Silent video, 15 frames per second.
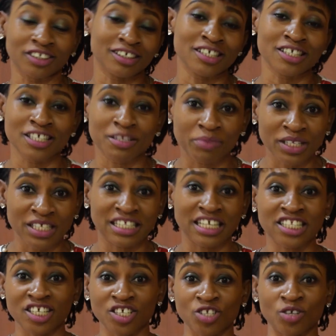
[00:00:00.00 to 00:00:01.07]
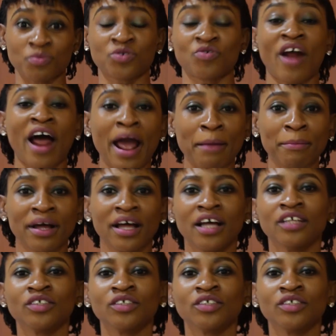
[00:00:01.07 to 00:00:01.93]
You can see the button that says subscribe,